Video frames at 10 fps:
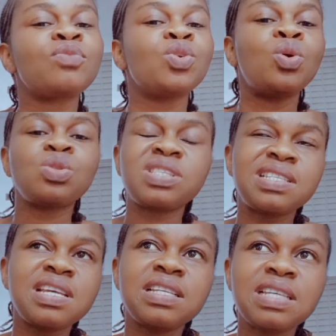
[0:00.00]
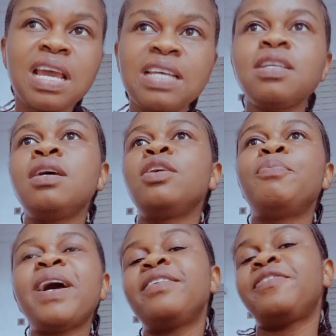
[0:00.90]
you go to 6088, you
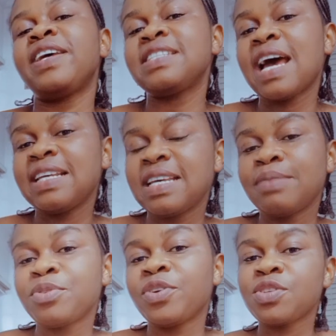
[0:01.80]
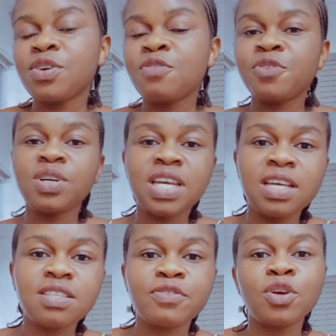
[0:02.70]
buy different items for yourself, for your
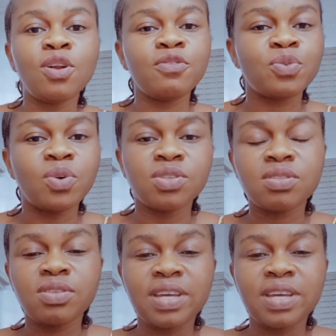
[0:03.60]
kids, for your loved ones.